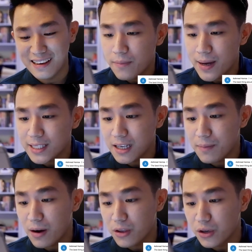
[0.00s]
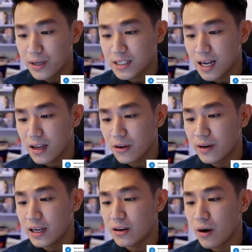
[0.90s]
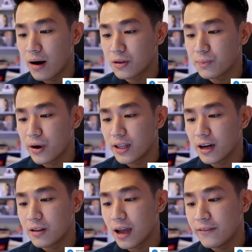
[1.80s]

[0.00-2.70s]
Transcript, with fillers: The best thing about you is that you really know how to point out